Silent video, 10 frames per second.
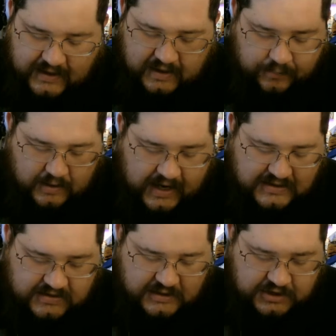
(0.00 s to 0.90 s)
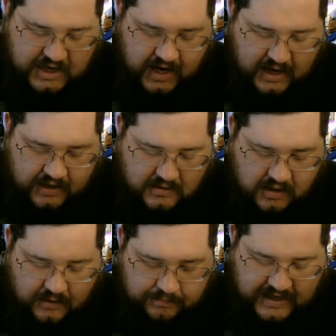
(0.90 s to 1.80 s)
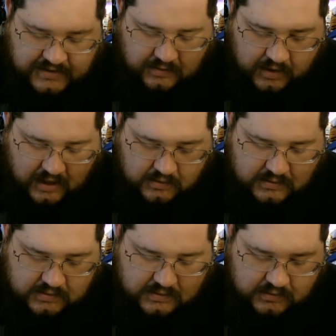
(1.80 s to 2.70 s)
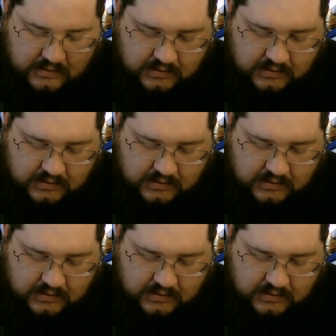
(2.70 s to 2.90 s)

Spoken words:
in a brazen chariot drawn by two goats.